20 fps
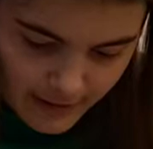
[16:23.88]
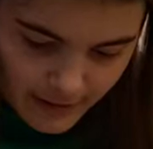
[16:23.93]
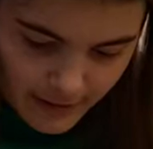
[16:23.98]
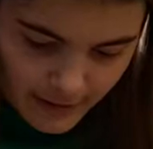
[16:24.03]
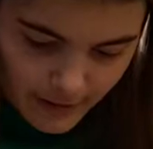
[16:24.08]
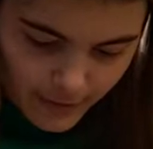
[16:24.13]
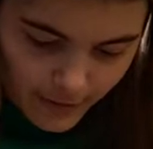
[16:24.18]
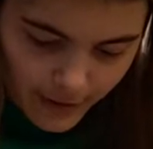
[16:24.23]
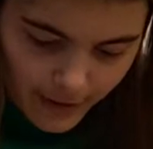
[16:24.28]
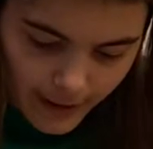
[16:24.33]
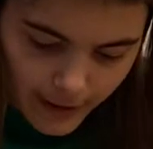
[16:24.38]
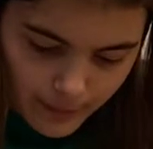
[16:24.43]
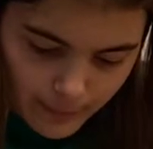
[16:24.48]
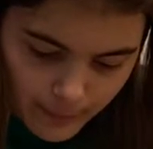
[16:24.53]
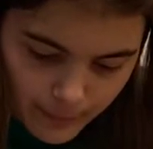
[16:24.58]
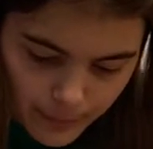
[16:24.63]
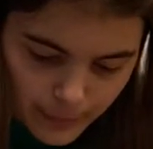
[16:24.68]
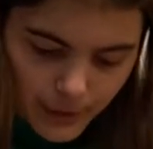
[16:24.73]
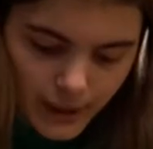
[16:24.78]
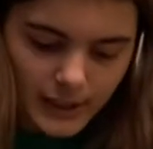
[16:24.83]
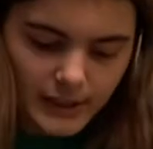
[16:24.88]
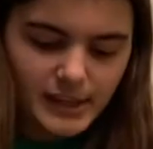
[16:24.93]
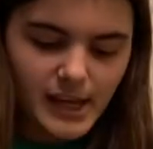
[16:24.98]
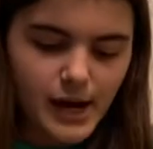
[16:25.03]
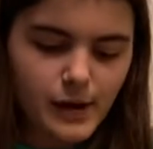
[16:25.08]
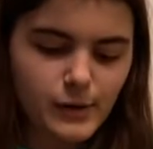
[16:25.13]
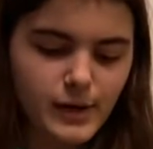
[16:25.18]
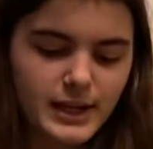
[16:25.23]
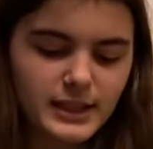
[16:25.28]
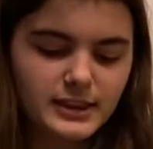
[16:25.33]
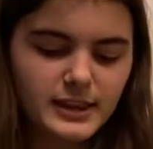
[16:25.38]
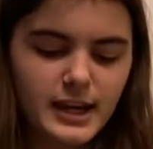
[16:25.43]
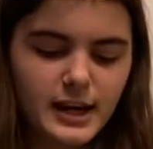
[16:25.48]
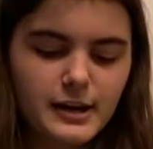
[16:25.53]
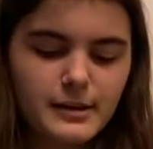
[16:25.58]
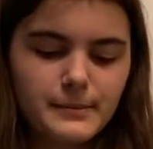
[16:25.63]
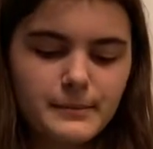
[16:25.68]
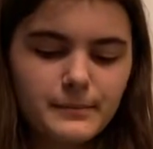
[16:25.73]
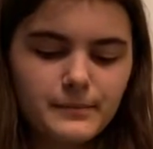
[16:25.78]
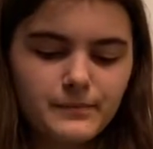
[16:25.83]
Go ahead and put that right
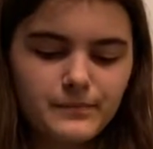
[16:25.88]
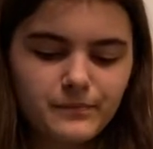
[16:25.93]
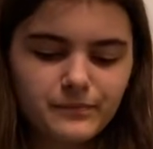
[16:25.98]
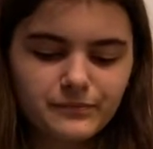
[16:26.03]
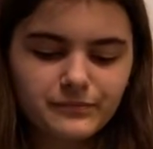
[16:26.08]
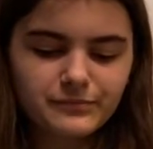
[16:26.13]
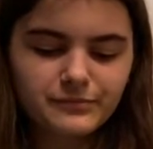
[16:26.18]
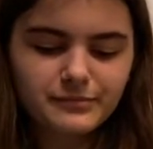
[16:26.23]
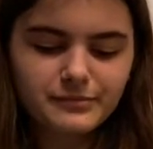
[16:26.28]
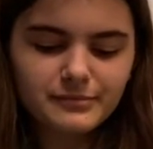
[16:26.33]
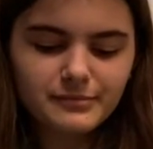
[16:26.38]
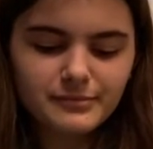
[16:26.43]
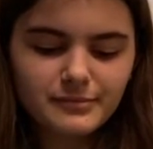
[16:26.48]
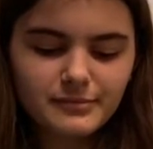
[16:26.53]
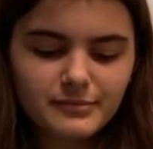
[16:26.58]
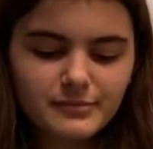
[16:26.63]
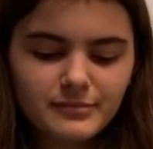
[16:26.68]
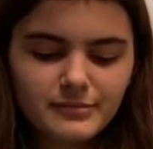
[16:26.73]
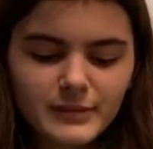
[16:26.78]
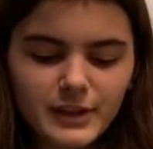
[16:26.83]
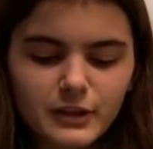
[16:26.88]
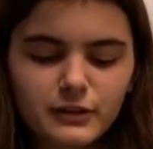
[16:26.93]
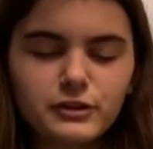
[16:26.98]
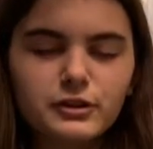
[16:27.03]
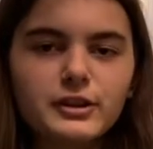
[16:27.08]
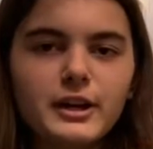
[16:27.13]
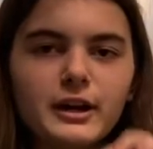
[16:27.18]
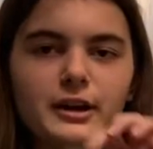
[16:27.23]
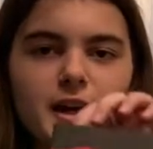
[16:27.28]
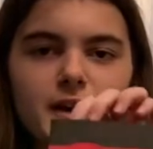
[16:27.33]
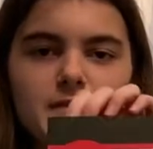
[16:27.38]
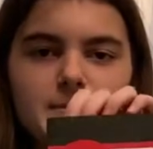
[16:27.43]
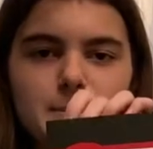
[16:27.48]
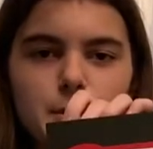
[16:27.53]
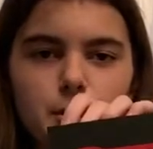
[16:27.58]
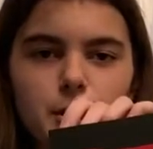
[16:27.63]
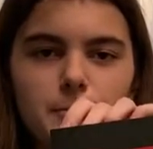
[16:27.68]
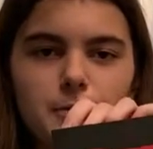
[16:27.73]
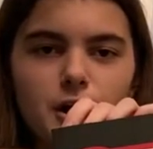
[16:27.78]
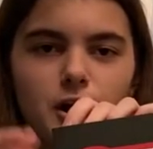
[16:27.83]
there. So now you have a
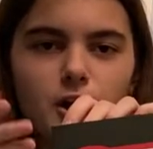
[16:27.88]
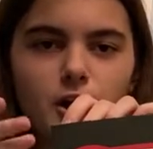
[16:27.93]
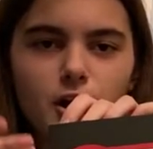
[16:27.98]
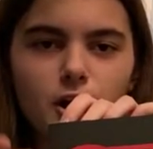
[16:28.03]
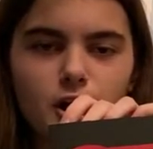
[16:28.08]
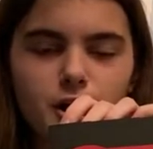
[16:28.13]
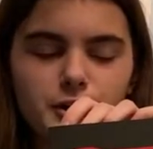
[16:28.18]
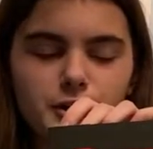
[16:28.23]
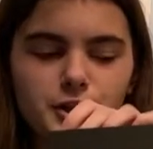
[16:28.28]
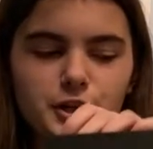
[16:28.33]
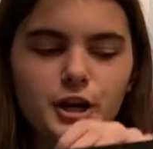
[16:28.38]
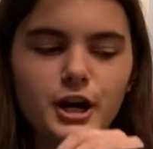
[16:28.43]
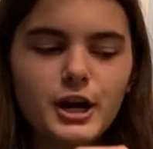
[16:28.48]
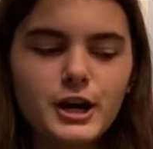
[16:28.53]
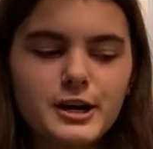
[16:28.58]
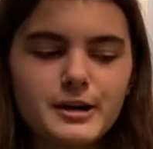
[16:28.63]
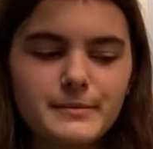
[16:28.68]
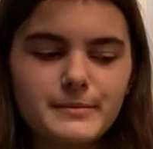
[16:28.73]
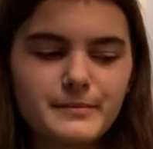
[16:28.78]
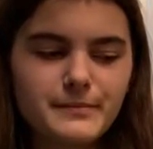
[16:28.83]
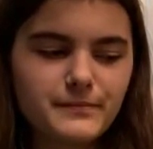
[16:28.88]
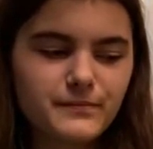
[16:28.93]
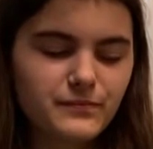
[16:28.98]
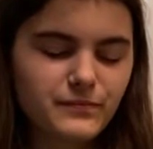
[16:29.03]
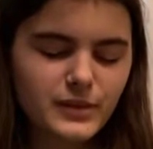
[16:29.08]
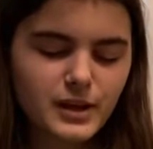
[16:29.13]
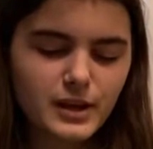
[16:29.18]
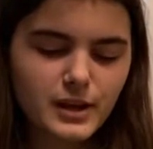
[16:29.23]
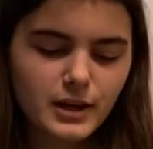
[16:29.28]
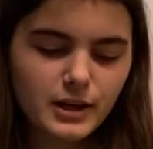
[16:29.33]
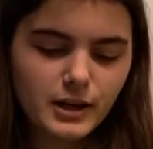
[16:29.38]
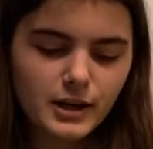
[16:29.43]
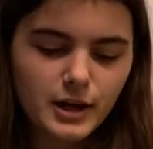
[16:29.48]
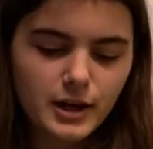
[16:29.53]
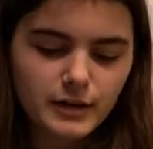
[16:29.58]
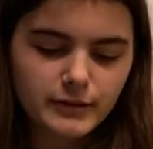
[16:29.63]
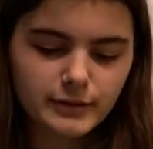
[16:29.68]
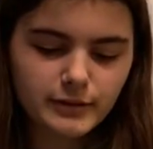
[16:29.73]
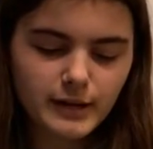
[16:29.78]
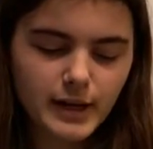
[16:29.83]
Pokeball on your card.
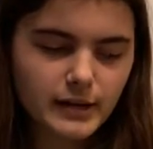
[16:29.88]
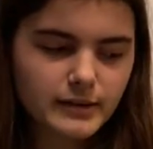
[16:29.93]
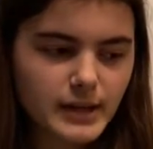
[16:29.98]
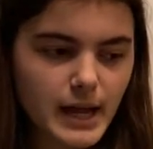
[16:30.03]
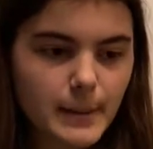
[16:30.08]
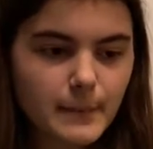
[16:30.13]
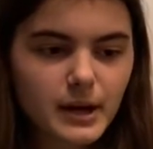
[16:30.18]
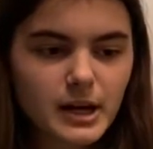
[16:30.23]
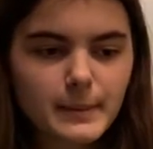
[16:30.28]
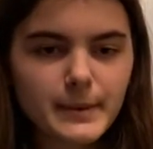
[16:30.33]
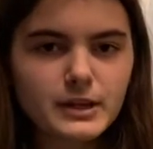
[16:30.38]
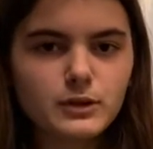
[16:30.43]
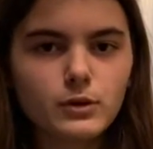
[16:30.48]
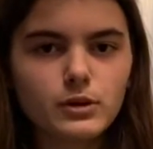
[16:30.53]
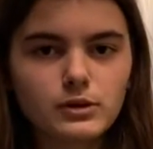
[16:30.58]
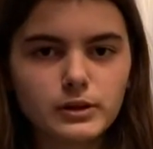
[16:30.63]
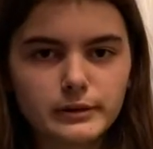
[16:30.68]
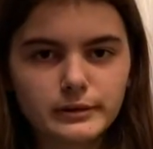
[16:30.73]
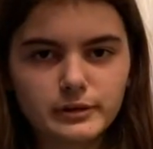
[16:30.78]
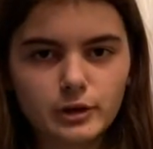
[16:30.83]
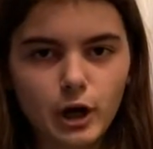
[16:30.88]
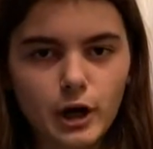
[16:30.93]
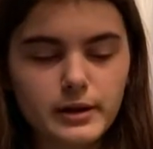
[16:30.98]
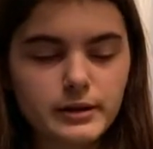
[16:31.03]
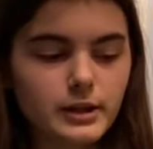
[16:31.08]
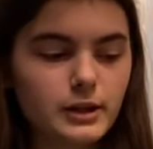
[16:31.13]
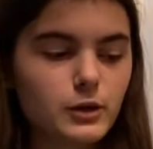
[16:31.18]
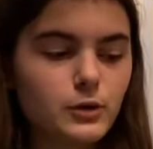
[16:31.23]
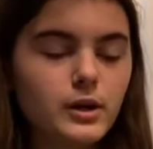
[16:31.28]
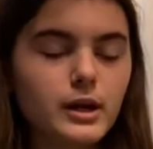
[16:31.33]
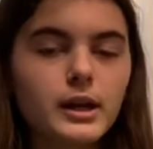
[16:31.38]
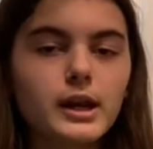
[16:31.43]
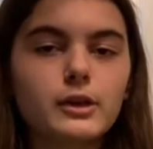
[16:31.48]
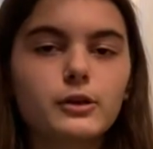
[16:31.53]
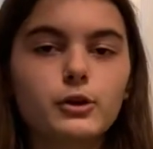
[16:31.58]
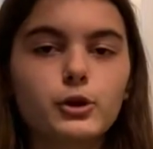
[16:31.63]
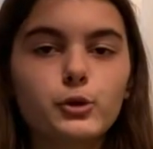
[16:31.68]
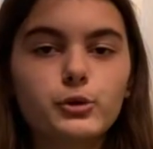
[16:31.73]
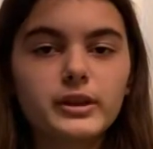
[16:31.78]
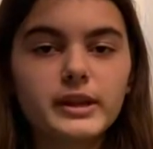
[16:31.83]
So next I'm going to be doing the stars, and you could either
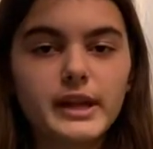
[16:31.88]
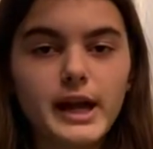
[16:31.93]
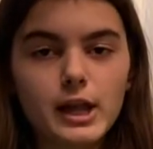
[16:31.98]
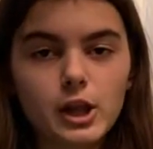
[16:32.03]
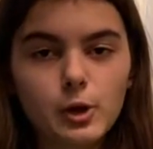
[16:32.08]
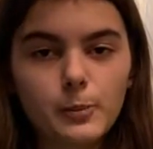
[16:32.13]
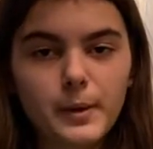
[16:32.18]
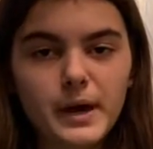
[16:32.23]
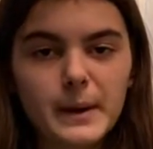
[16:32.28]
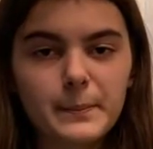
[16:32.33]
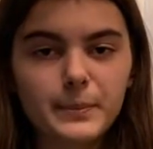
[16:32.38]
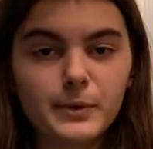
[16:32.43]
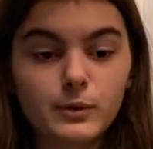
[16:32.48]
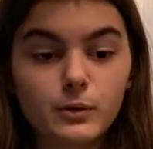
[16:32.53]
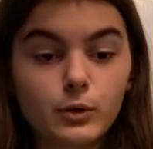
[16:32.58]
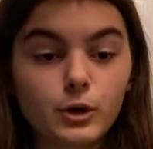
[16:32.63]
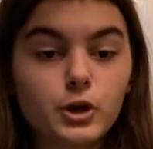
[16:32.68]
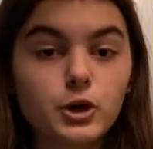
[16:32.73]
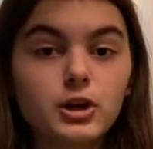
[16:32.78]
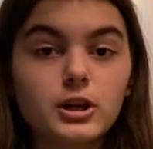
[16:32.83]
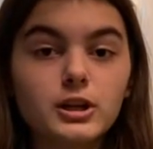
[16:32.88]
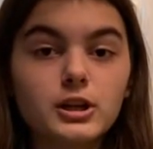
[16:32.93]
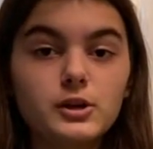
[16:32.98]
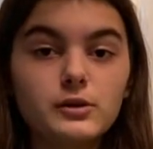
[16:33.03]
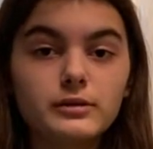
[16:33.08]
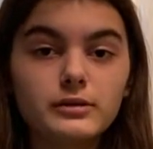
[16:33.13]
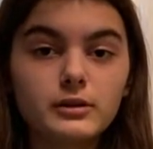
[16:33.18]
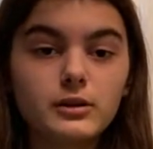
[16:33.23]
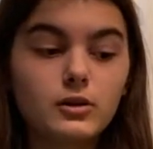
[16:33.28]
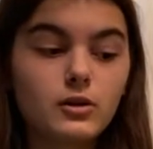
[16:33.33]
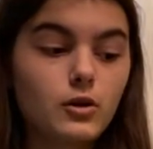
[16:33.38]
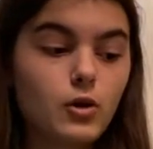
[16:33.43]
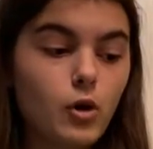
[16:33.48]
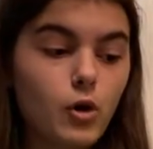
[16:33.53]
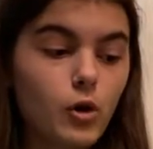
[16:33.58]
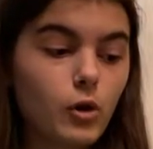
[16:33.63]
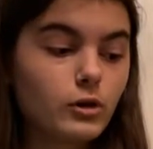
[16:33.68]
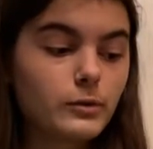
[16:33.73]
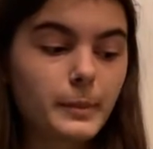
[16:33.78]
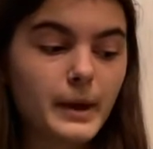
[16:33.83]
use yellow paper or you could use
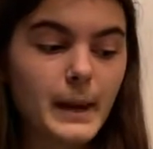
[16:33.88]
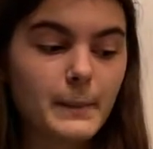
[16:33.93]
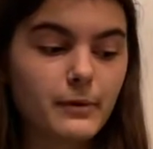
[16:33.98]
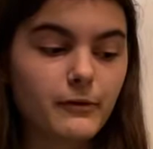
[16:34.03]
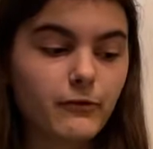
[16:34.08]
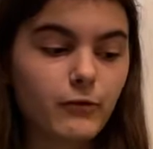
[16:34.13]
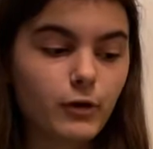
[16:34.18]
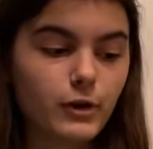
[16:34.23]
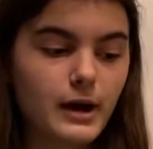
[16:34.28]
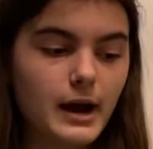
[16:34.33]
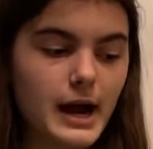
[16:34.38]
gold paper for it.